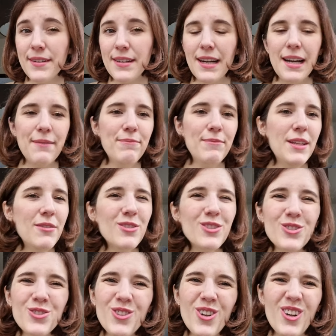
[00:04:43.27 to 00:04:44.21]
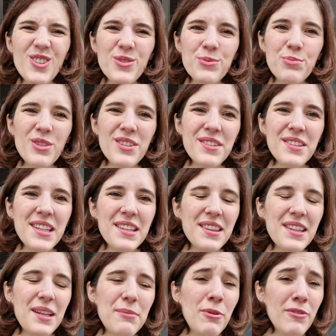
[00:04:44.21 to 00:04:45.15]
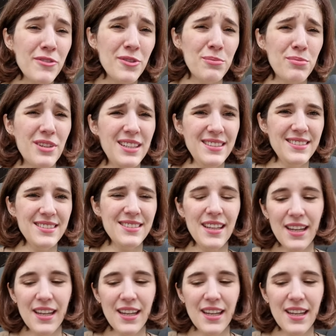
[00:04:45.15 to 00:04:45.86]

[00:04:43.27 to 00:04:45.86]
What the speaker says: I'm never sure how to pronounce that name of the brand.